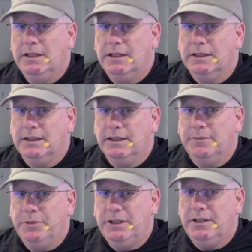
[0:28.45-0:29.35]

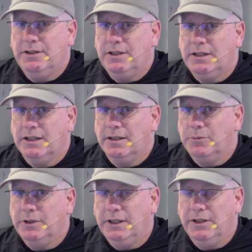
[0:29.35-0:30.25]
PTZ
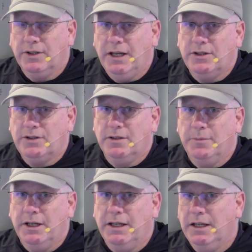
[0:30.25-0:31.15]
camera has
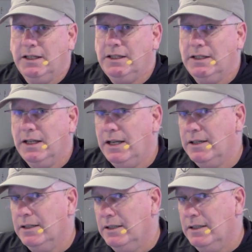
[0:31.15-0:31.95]
HDMI, NDI,